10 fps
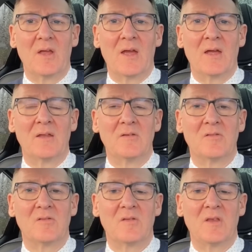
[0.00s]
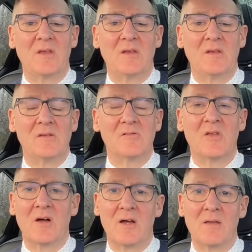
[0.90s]
and the
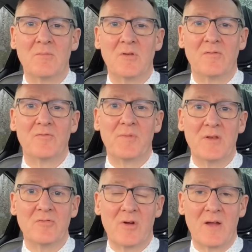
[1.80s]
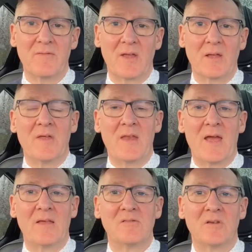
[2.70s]
time you've been driving. Then it
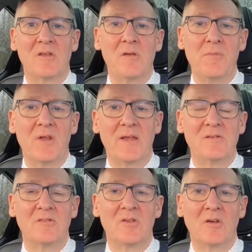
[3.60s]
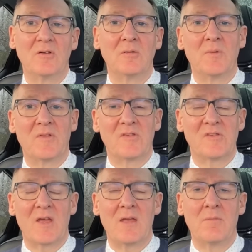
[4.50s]
has an accumulated total with the
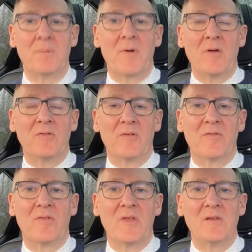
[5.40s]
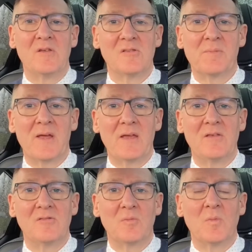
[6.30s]
same. Both of the
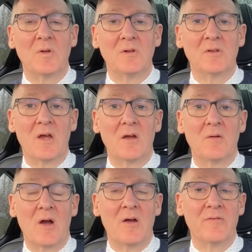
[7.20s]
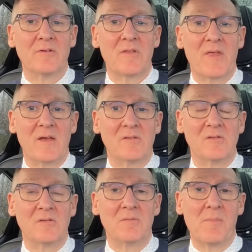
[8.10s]
displays will go over
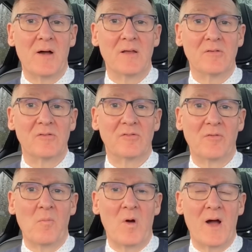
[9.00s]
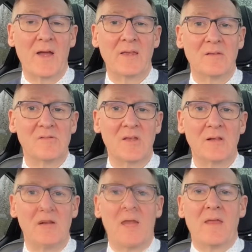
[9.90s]
1,000 miles from what I can
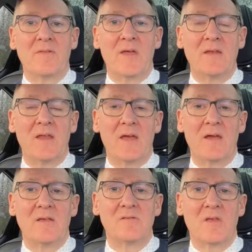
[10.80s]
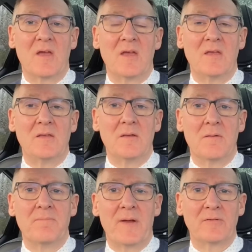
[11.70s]
tell. It then has a
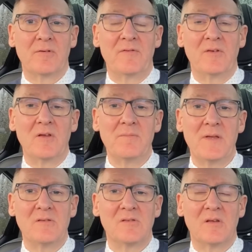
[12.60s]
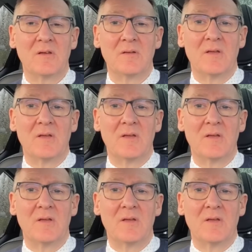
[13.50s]
battery flow meter